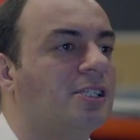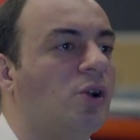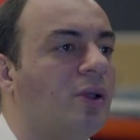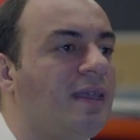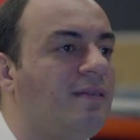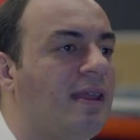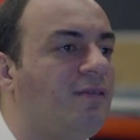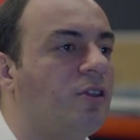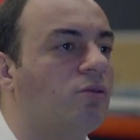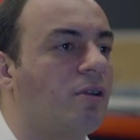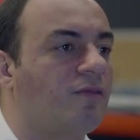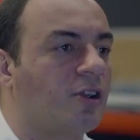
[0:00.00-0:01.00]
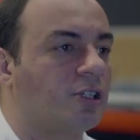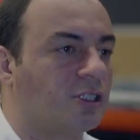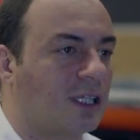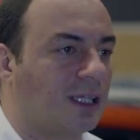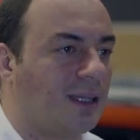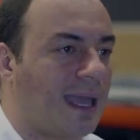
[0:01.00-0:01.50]
so even if you reverse
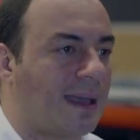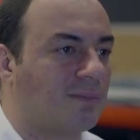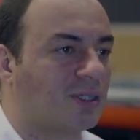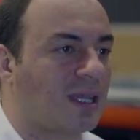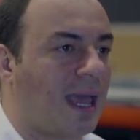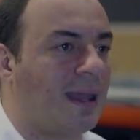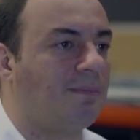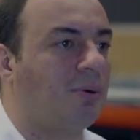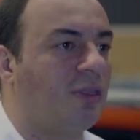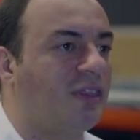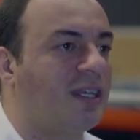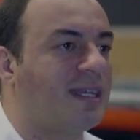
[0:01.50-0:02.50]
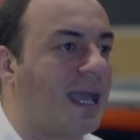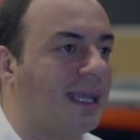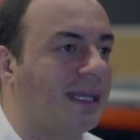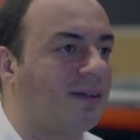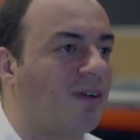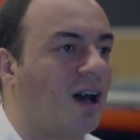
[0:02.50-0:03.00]
the clamps and put the
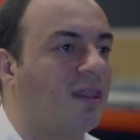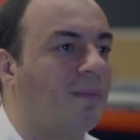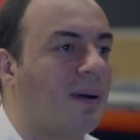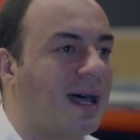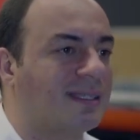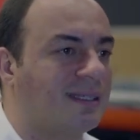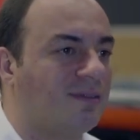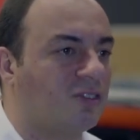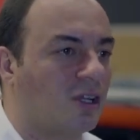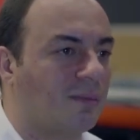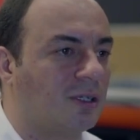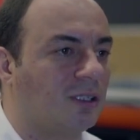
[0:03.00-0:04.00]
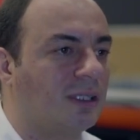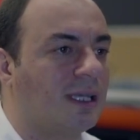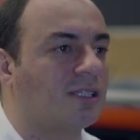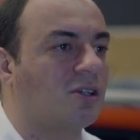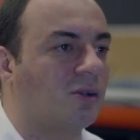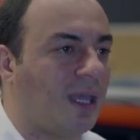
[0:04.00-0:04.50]
negative on the positive terminal,
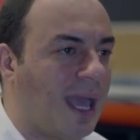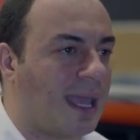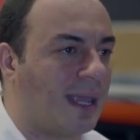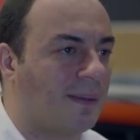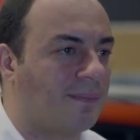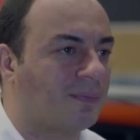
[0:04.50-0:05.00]
it's okay.